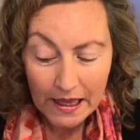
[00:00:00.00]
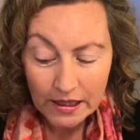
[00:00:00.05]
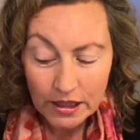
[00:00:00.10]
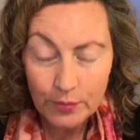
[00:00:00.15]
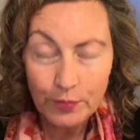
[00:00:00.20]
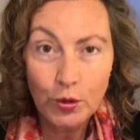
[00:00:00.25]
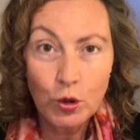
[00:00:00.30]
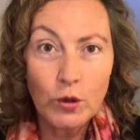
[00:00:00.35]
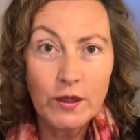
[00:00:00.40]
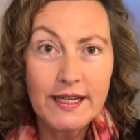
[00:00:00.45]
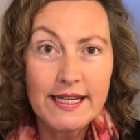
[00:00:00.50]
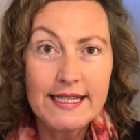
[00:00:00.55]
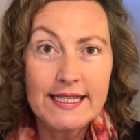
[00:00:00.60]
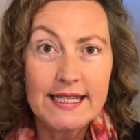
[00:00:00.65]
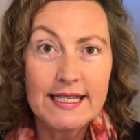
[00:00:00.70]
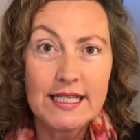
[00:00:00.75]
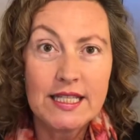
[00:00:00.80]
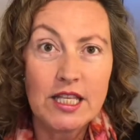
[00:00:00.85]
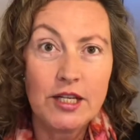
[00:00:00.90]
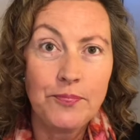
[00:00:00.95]
The point
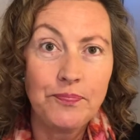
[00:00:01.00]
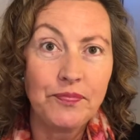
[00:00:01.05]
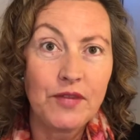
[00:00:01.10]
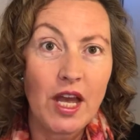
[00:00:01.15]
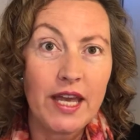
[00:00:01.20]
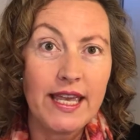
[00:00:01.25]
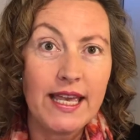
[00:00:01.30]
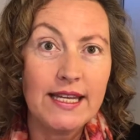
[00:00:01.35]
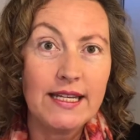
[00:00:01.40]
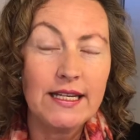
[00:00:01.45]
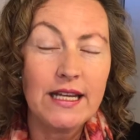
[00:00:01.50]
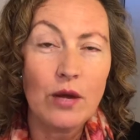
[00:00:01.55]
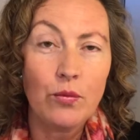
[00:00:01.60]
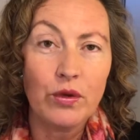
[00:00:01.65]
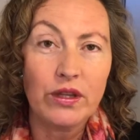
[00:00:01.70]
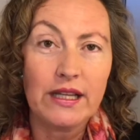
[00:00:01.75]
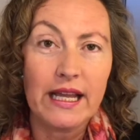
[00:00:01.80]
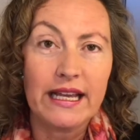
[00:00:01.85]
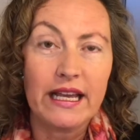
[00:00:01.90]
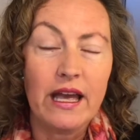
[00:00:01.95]
is that I ended up
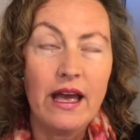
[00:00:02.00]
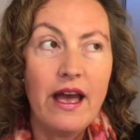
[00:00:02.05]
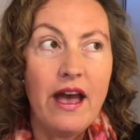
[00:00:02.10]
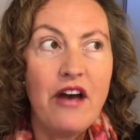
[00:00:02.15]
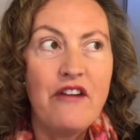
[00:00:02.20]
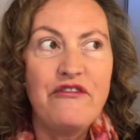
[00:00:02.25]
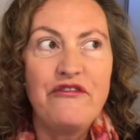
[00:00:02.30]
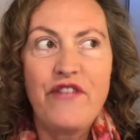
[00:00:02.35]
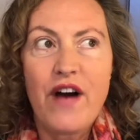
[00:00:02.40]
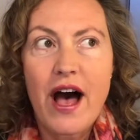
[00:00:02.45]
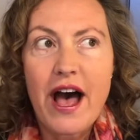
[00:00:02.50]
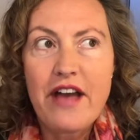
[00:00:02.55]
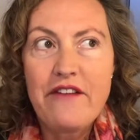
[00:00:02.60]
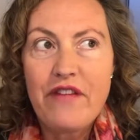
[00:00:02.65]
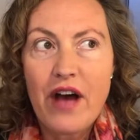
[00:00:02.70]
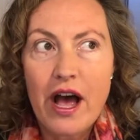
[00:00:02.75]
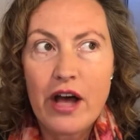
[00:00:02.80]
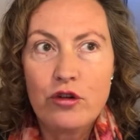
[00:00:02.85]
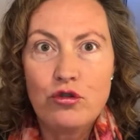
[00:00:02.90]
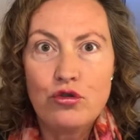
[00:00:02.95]
with like
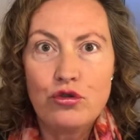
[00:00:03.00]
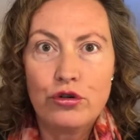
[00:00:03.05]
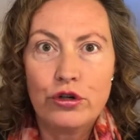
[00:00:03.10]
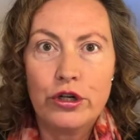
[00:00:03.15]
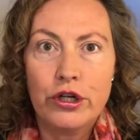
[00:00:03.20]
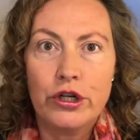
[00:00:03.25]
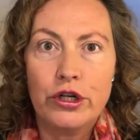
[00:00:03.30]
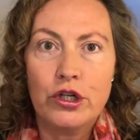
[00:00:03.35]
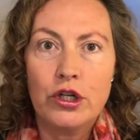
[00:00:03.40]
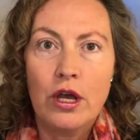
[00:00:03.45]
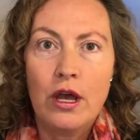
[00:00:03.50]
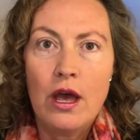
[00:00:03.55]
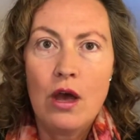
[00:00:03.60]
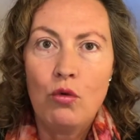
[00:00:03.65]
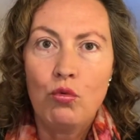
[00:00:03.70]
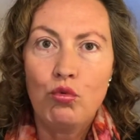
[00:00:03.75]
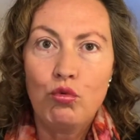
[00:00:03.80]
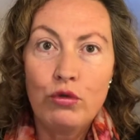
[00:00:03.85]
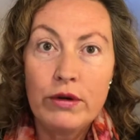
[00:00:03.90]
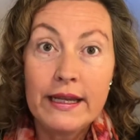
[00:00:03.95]
500
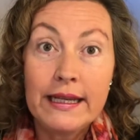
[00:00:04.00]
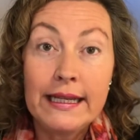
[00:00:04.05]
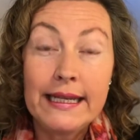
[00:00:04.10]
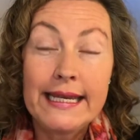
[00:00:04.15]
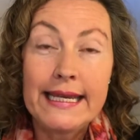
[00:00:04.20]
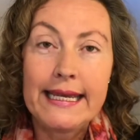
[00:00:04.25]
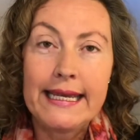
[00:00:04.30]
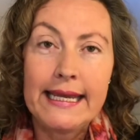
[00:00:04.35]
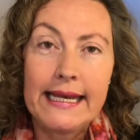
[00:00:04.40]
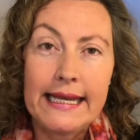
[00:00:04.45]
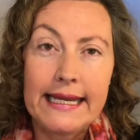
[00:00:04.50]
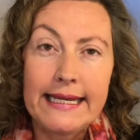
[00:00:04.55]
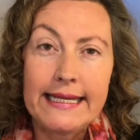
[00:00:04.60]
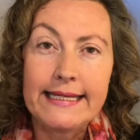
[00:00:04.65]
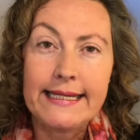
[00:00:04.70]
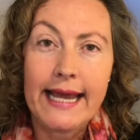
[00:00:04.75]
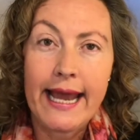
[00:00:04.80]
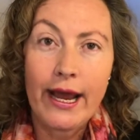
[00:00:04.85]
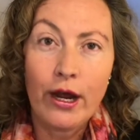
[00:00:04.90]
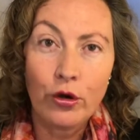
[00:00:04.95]
really
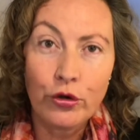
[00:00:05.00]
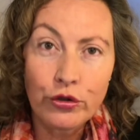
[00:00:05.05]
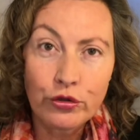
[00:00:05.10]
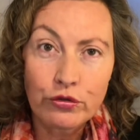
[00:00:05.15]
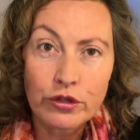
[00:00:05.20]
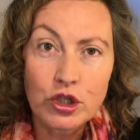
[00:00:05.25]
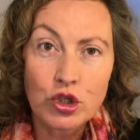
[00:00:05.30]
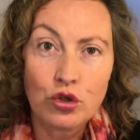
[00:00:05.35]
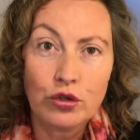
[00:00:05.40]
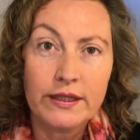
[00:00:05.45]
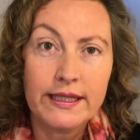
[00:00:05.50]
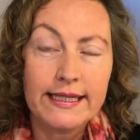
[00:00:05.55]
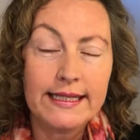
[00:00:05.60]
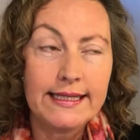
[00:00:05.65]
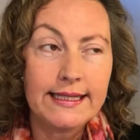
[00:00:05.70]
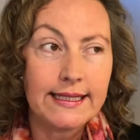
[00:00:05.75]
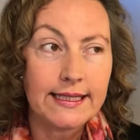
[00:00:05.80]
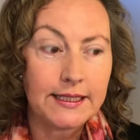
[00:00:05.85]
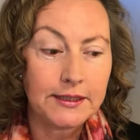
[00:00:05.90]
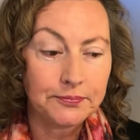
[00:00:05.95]
elite health
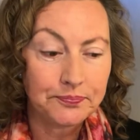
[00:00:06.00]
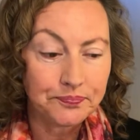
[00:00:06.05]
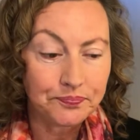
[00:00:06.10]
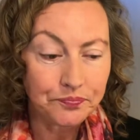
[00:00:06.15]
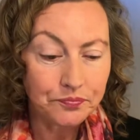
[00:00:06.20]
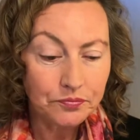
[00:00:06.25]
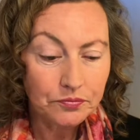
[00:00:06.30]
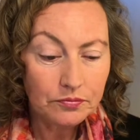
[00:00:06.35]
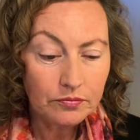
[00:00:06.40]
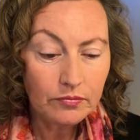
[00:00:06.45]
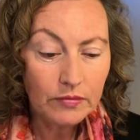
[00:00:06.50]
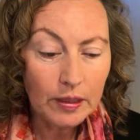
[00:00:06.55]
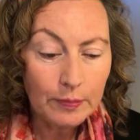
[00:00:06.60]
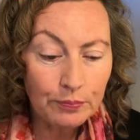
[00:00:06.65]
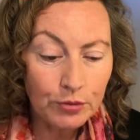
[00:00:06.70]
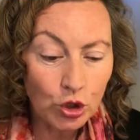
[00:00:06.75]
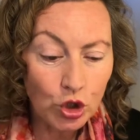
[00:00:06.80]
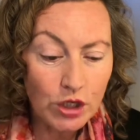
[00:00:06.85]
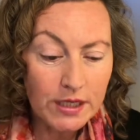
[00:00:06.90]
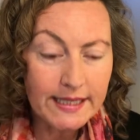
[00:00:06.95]
retreats,
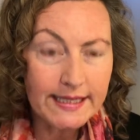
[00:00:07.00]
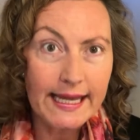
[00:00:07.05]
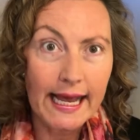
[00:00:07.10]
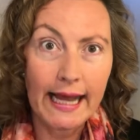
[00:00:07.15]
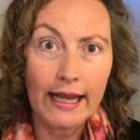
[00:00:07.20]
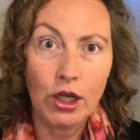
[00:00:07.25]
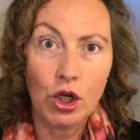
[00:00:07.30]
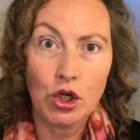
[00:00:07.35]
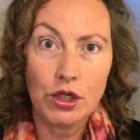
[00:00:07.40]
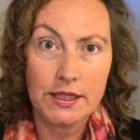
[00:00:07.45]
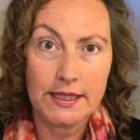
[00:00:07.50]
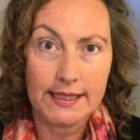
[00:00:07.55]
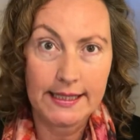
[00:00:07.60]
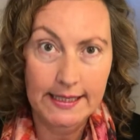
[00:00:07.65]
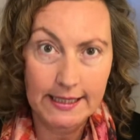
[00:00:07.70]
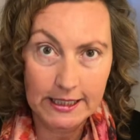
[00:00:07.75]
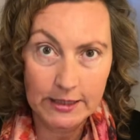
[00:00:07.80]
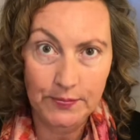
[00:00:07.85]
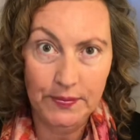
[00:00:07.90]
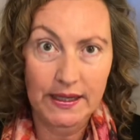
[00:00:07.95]
beauty salons,
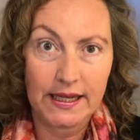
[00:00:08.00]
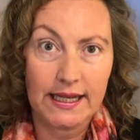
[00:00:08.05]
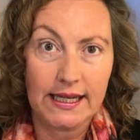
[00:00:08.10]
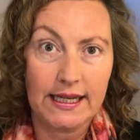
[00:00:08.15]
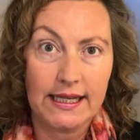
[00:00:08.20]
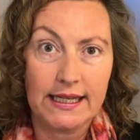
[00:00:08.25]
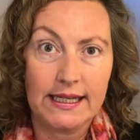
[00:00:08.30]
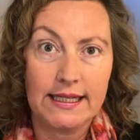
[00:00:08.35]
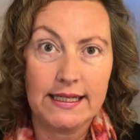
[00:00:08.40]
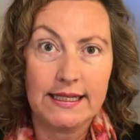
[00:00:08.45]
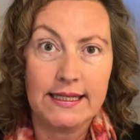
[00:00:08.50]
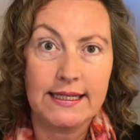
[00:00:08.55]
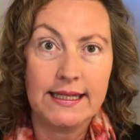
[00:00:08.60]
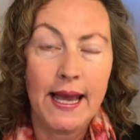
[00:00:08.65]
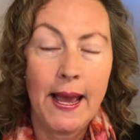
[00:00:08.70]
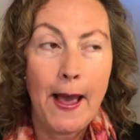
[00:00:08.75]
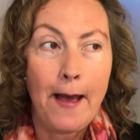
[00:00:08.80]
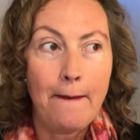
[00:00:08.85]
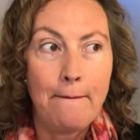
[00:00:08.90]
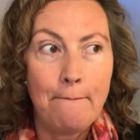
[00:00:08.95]
spas,
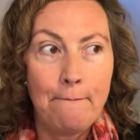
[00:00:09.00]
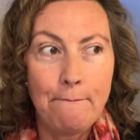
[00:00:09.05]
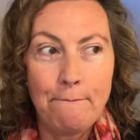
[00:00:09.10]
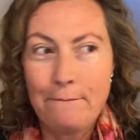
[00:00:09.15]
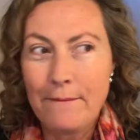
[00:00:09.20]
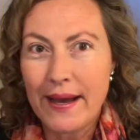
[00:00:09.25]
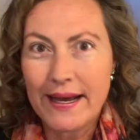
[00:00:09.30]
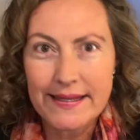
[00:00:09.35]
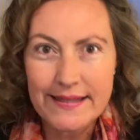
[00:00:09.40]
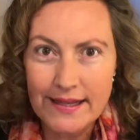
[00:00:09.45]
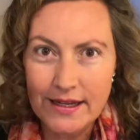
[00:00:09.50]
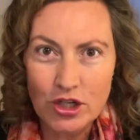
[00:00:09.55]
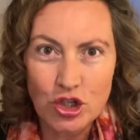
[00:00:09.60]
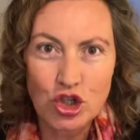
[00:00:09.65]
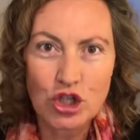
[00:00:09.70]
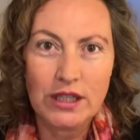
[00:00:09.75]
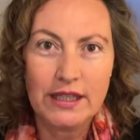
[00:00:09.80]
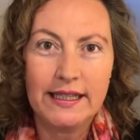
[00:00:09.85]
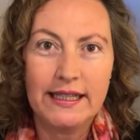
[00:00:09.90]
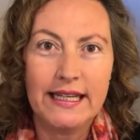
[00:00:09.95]

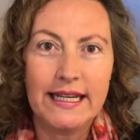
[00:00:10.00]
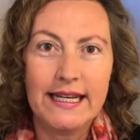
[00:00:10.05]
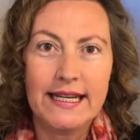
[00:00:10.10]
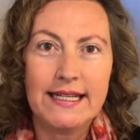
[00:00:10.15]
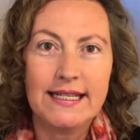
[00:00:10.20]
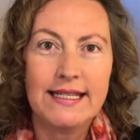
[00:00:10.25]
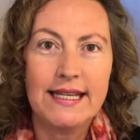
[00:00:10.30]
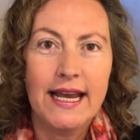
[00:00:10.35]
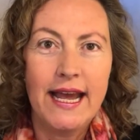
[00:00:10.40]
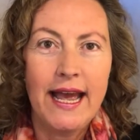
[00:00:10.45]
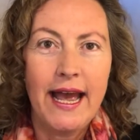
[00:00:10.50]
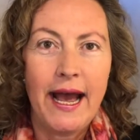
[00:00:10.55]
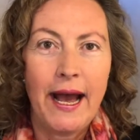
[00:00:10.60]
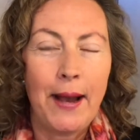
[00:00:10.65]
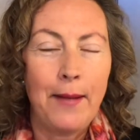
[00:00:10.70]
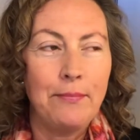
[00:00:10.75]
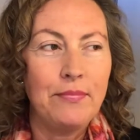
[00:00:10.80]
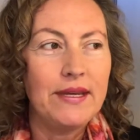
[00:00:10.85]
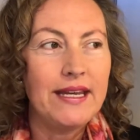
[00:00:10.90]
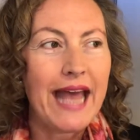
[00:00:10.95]
massage clinics,
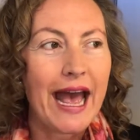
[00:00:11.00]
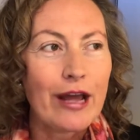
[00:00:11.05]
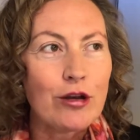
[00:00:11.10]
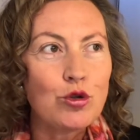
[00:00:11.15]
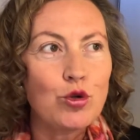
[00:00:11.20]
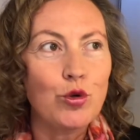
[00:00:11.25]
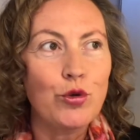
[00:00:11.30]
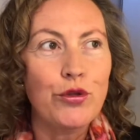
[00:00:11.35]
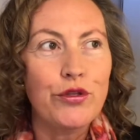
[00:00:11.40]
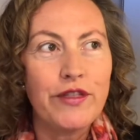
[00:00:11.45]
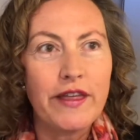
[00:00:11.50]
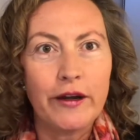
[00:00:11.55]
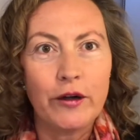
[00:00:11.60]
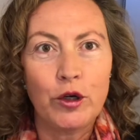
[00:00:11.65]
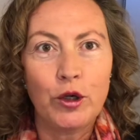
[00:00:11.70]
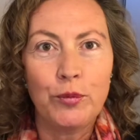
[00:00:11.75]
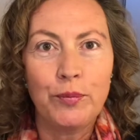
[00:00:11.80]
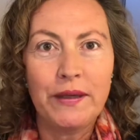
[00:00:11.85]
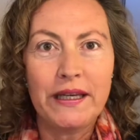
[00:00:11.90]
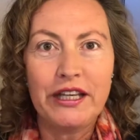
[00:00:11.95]
natural
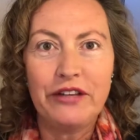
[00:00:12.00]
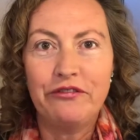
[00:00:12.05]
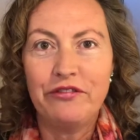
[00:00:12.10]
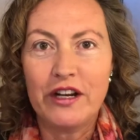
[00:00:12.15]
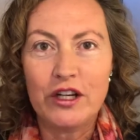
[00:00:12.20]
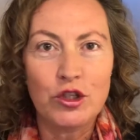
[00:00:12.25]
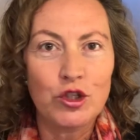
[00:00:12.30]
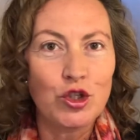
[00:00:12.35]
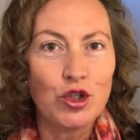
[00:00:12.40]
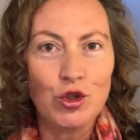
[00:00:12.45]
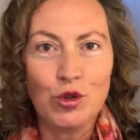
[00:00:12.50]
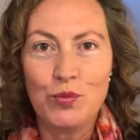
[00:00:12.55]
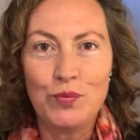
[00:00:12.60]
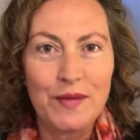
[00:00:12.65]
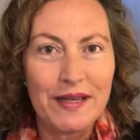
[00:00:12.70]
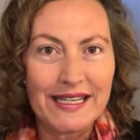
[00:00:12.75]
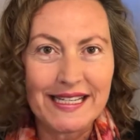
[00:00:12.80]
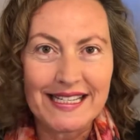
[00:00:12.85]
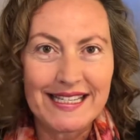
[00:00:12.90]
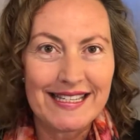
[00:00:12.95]
therapy, functional
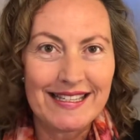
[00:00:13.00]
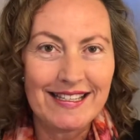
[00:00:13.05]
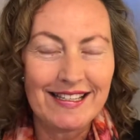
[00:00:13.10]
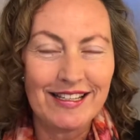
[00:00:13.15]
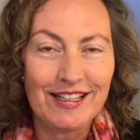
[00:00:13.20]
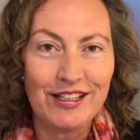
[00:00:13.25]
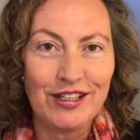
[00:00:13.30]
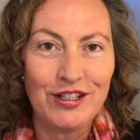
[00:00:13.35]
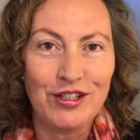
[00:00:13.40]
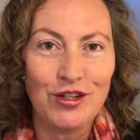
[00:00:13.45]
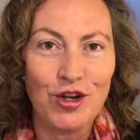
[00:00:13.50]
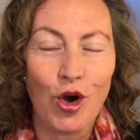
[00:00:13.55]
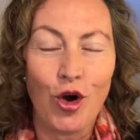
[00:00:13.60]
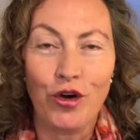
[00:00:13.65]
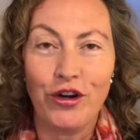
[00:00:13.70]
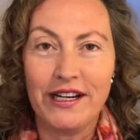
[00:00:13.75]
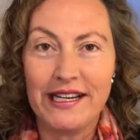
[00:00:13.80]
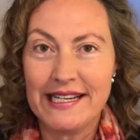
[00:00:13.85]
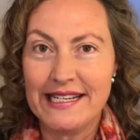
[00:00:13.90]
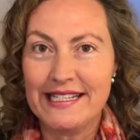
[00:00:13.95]
medicine
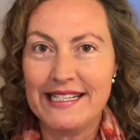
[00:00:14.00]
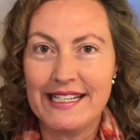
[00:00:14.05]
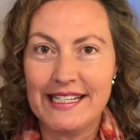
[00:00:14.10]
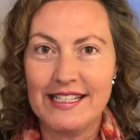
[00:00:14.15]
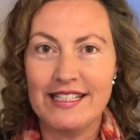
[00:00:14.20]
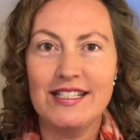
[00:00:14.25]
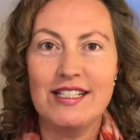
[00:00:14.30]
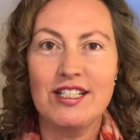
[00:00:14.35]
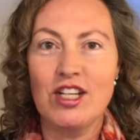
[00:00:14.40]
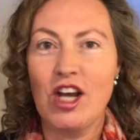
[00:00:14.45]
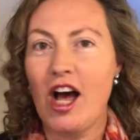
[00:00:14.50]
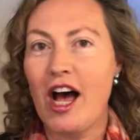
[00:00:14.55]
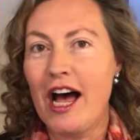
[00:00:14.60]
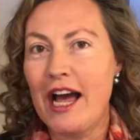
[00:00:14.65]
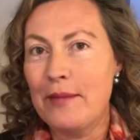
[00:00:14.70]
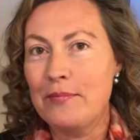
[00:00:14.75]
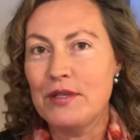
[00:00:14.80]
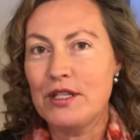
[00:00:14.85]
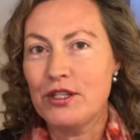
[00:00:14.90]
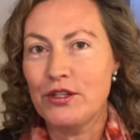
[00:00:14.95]
oriented
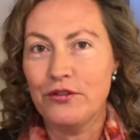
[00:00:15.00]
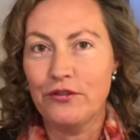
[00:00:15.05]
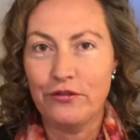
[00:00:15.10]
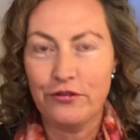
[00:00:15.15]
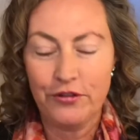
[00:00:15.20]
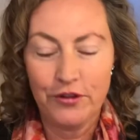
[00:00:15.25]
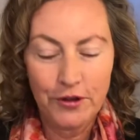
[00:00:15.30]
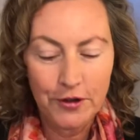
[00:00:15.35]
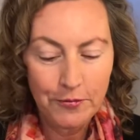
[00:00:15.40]
types of